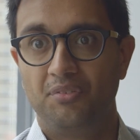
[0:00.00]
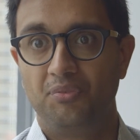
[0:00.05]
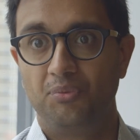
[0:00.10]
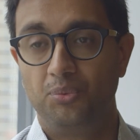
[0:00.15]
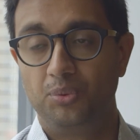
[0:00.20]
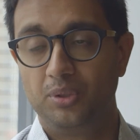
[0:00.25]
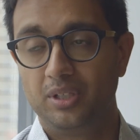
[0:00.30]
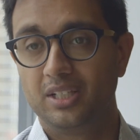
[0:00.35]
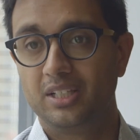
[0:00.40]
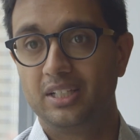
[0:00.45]

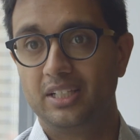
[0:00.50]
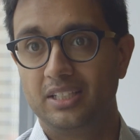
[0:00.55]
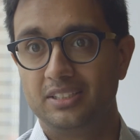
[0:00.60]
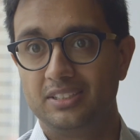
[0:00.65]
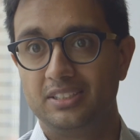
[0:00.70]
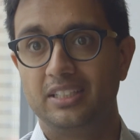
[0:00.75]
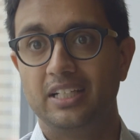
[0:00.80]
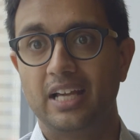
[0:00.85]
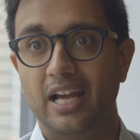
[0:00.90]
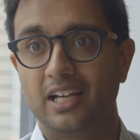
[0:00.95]
Really,
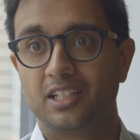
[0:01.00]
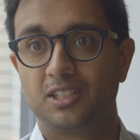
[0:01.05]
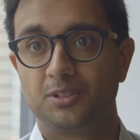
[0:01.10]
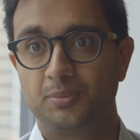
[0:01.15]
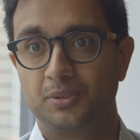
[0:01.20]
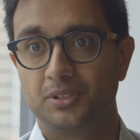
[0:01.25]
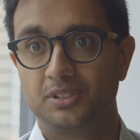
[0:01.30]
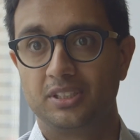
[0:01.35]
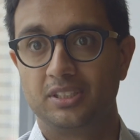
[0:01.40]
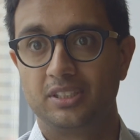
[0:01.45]
it's the
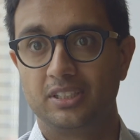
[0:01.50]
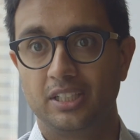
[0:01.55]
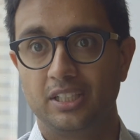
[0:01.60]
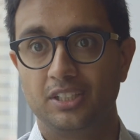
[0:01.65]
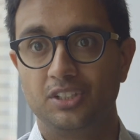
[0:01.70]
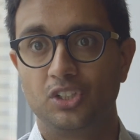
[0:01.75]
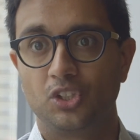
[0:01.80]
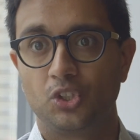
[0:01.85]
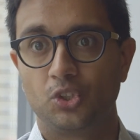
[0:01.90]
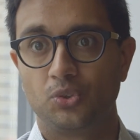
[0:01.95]
experts in the
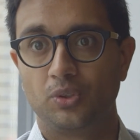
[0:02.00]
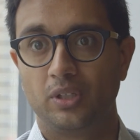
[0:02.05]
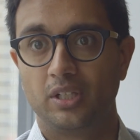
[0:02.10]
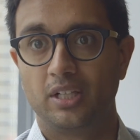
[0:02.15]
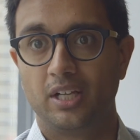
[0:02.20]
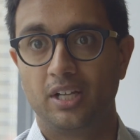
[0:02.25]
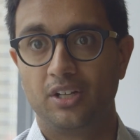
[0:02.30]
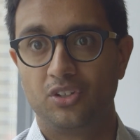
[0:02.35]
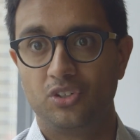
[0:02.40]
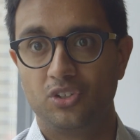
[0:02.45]
industry
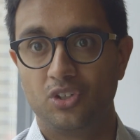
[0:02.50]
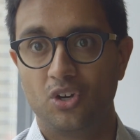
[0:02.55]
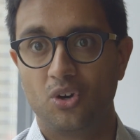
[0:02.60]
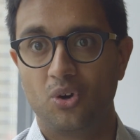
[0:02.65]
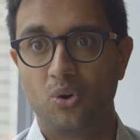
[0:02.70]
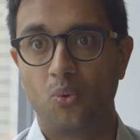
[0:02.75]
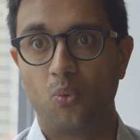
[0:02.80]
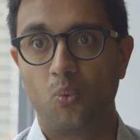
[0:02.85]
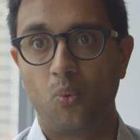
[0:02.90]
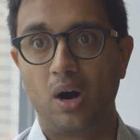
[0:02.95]
that
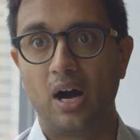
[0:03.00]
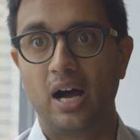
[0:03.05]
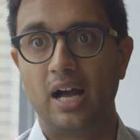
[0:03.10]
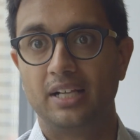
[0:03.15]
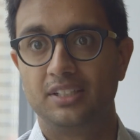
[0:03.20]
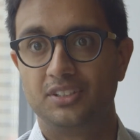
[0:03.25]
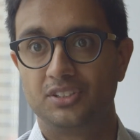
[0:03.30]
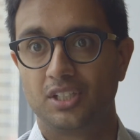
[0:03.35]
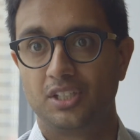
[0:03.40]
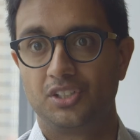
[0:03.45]
know
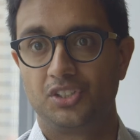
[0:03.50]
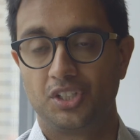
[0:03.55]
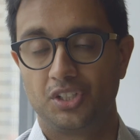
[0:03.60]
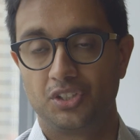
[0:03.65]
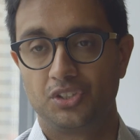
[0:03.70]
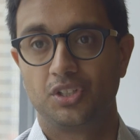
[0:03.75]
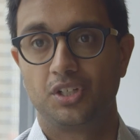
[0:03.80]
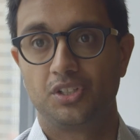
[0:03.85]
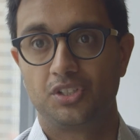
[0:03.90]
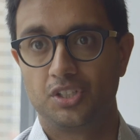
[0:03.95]
why such
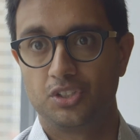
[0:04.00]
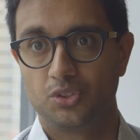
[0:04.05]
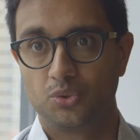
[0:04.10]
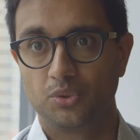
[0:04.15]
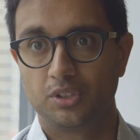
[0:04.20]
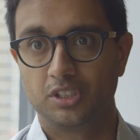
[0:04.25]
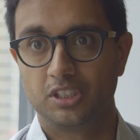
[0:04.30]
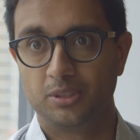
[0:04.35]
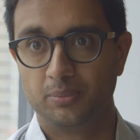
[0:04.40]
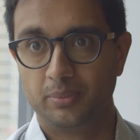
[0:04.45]
and such is
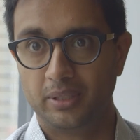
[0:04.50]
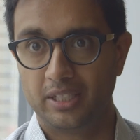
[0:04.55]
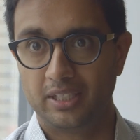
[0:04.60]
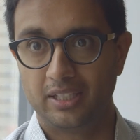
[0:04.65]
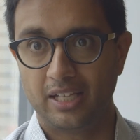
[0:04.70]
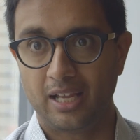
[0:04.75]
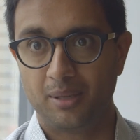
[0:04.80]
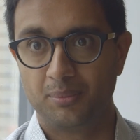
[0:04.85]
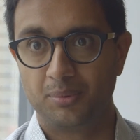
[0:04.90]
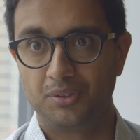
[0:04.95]
going to be
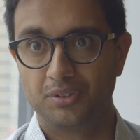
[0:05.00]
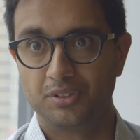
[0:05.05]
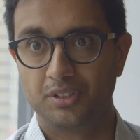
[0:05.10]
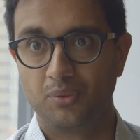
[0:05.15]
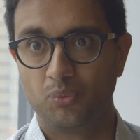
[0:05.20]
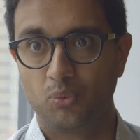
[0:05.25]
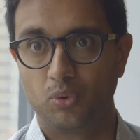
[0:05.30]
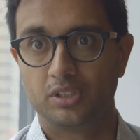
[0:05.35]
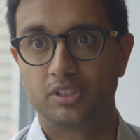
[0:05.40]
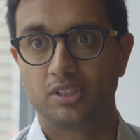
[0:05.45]
enabled
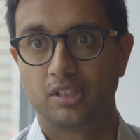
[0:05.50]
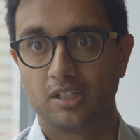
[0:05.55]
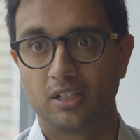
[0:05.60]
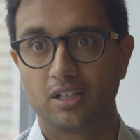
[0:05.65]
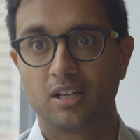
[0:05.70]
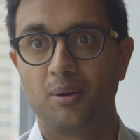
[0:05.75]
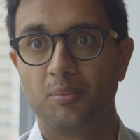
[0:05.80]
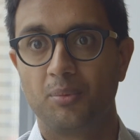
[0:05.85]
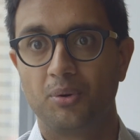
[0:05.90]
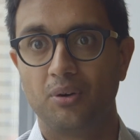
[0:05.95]
and what's going
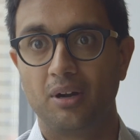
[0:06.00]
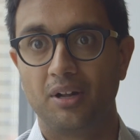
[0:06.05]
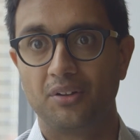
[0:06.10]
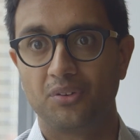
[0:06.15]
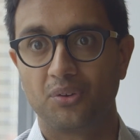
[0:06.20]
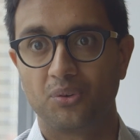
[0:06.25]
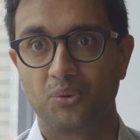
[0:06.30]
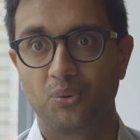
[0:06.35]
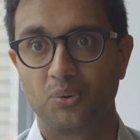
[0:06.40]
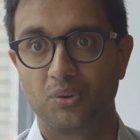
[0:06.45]
to come
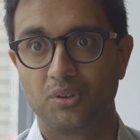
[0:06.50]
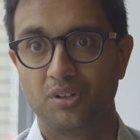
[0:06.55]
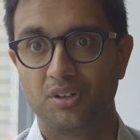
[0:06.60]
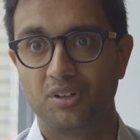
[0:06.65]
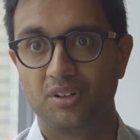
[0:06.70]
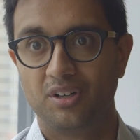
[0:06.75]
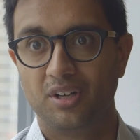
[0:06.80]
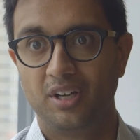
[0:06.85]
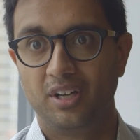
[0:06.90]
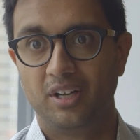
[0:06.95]
around the
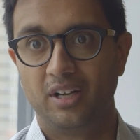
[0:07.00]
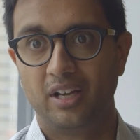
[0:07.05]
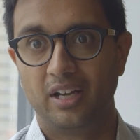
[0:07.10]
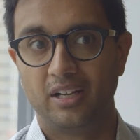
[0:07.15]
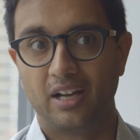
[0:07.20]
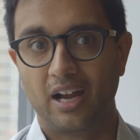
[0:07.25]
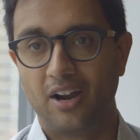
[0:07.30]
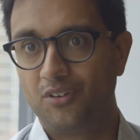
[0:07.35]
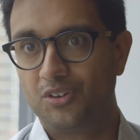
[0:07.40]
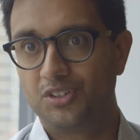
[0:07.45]
corner.
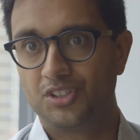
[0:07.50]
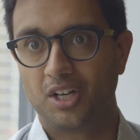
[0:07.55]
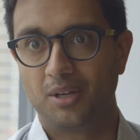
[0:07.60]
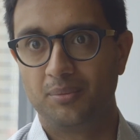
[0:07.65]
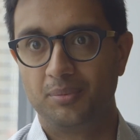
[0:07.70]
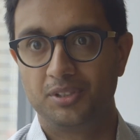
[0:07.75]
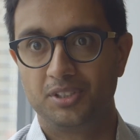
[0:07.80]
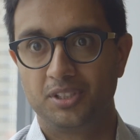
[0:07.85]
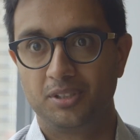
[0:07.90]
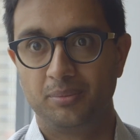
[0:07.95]
And our
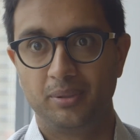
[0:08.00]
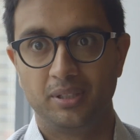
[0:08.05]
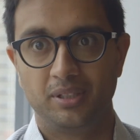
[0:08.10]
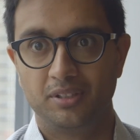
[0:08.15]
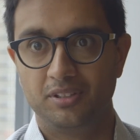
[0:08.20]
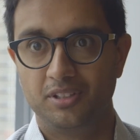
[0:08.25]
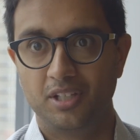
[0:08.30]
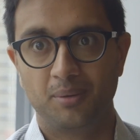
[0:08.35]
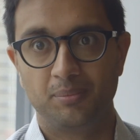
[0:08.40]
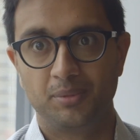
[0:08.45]
job is to be
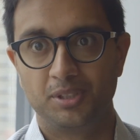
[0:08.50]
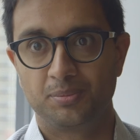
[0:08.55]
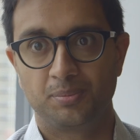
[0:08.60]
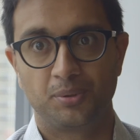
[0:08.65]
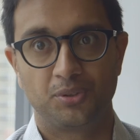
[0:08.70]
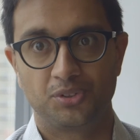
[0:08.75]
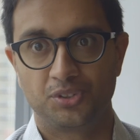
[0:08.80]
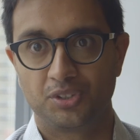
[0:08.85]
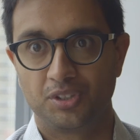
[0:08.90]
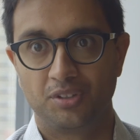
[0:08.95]
the dumbest
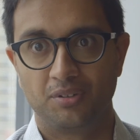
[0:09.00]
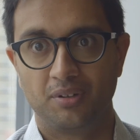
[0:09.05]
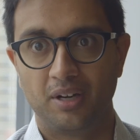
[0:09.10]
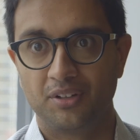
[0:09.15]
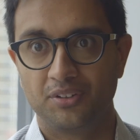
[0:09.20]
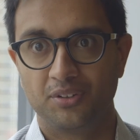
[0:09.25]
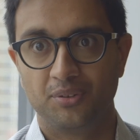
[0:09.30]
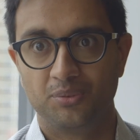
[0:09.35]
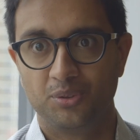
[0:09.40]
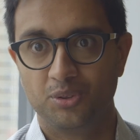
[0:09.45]
person
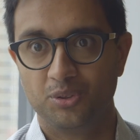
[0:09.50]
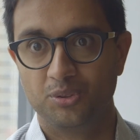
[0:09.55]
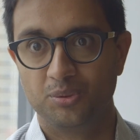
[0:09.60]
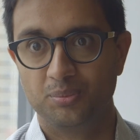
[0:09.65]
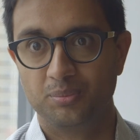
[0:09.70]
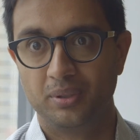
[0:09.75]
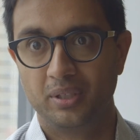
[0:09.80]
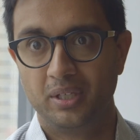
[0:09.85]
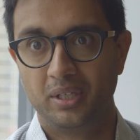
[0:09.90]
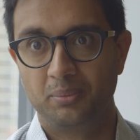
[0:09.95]
around the
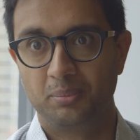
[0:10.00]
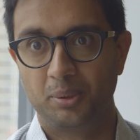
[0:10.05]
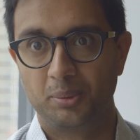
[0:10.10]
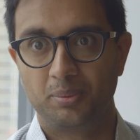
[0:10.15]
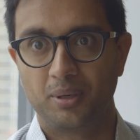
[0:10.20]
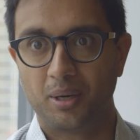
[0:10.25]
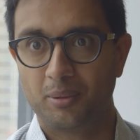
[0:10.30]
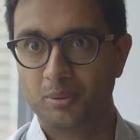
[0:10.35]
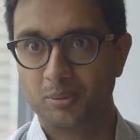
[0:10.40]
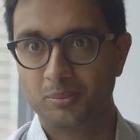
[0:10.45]
room,
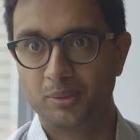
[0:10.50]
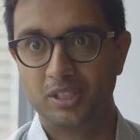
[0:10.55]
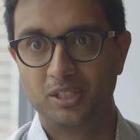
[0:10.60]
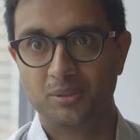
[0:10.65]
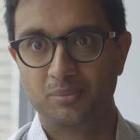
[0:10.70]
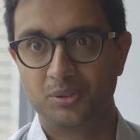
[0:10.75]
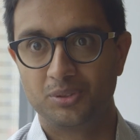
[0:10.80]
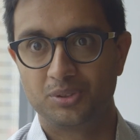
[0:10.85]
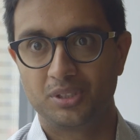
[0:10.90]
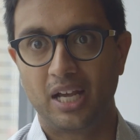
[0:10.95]
but probably
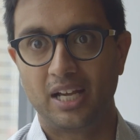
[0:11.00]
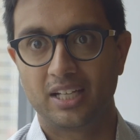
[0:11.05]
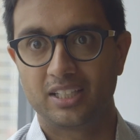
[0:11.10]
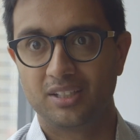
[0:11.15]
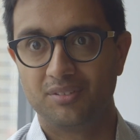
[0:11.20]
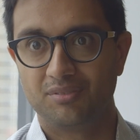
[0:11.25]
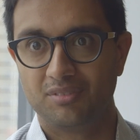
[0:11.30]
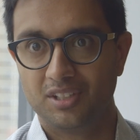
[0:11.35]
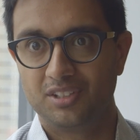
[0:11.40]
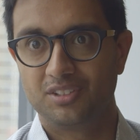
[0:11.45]
the most
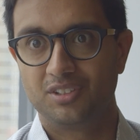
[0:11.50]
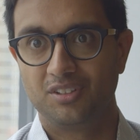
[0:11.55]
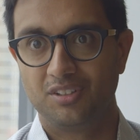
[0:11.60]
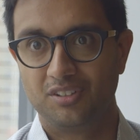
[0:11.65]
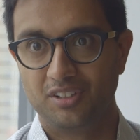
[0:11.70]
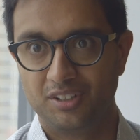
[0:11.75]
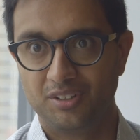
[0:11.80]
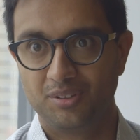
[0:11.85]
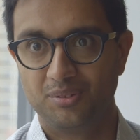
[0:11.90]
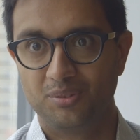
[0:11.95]
active
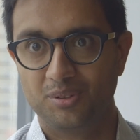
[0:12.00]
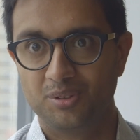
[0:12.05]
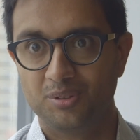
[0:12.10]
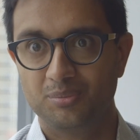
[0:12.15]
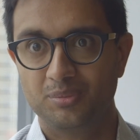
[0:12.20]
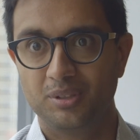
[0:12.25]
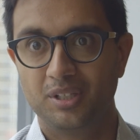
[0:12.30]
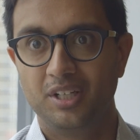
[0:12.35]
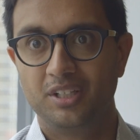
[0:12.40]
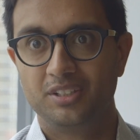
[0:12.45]
listener in the
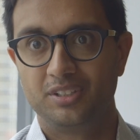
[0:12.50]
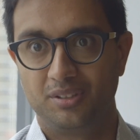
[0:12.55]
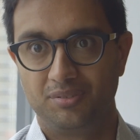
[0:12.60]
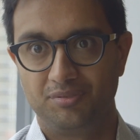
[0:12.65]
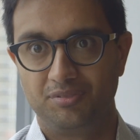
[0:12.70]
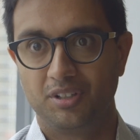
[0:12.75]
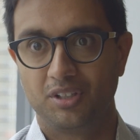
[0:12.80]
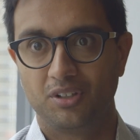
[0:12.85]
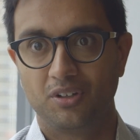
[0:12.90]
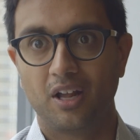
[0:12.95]
room to
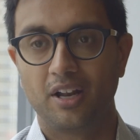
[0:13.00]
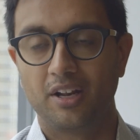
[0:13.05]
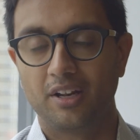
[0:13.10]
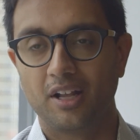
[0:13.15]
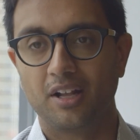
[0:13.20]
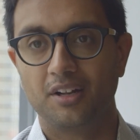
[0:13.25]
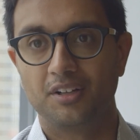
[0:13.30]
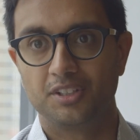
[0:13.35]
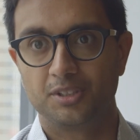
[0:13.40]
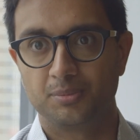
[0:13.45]
figure out
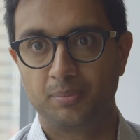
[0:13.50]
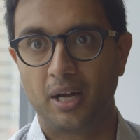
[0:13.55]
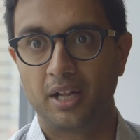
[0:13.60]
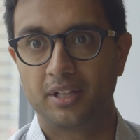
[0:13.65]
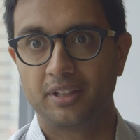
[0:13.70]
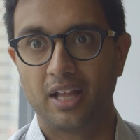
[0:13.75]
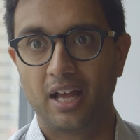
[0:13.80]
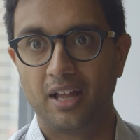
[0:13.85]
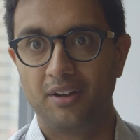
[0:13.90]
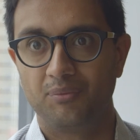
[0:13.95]
how to
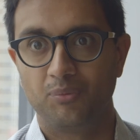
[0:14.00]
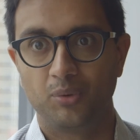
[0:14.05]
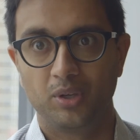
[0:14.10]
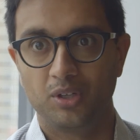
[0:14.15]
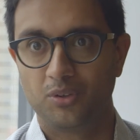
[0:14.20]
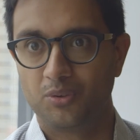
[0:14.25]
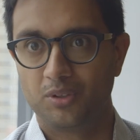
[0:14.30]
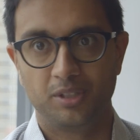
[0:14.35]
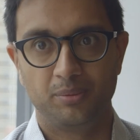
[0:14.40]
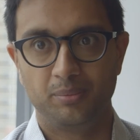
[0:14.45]
spot that. And we
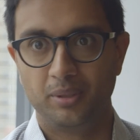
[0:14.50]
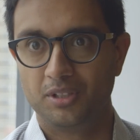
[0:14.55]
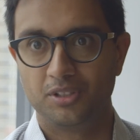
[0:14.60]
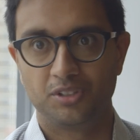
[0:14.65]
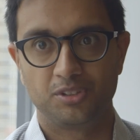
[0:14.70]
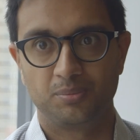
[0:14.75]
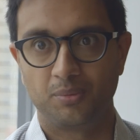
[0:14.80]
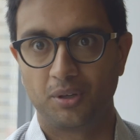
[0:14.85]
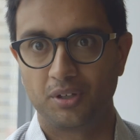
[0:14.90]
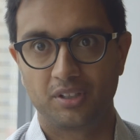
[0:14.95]
don't want to be
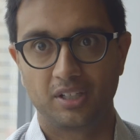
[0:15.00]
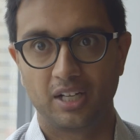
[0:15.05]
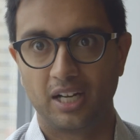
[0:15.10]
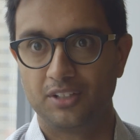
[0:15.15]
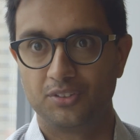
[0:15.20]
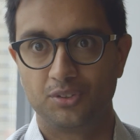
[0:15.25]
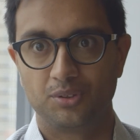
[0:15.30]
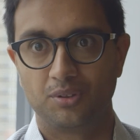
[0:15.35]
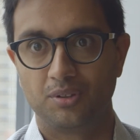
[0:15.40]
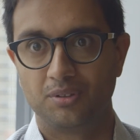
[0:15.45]
the smart
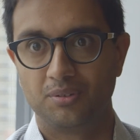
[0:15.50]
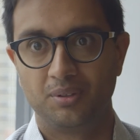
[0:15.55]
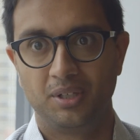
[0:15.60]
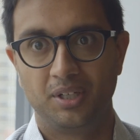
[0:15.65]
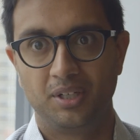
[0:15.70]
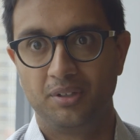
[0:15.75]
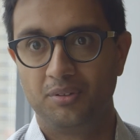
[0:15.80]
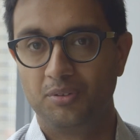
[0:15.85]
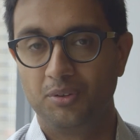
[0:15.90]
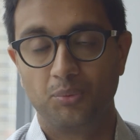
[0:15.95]
guys
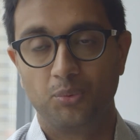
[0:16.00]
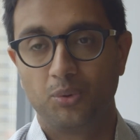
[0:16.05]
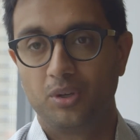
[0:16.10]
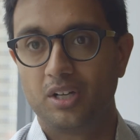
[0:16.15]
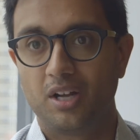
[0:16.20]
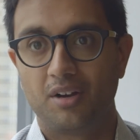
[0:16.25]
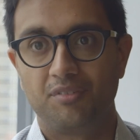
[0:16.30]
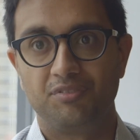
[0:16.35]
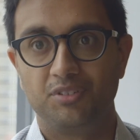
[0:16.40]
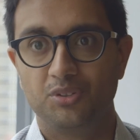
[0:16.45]

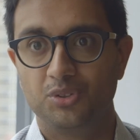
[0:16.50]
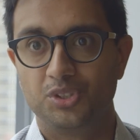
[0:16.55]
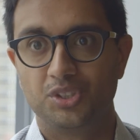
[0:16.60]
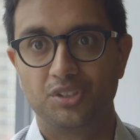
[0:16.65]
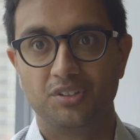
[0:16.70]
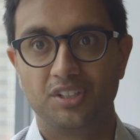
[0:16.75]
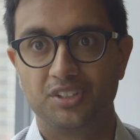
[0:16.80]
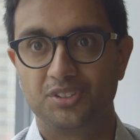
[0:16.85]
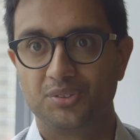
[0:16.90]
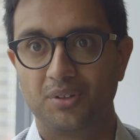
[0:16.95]
we're not
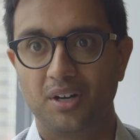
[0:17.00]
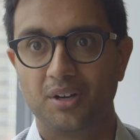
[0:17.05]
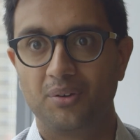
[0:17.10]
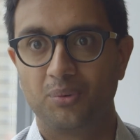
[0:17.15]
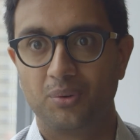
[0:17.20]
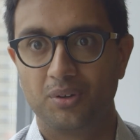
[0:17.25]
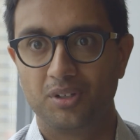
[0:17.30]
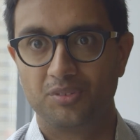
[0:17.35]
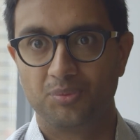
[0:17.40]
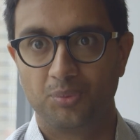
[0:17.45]
futurists, right?
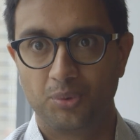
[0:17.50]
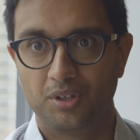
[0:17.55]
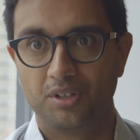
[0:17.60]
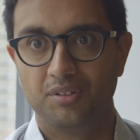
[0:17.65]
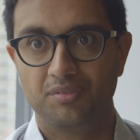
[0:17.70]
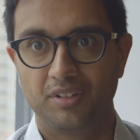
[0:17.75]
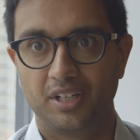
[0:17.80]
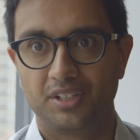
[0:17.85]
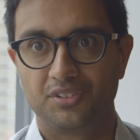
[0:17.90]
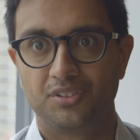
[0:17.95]
We're
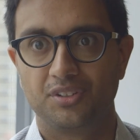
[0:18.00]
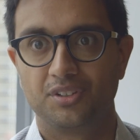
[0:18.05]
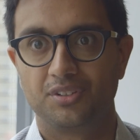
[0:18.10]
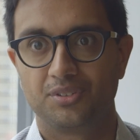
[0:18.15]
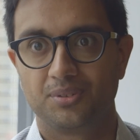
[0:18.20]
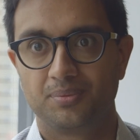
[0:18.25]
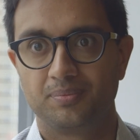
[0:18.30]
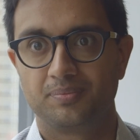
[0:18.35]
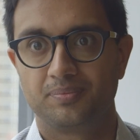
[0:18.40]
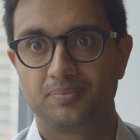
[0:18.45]
investors.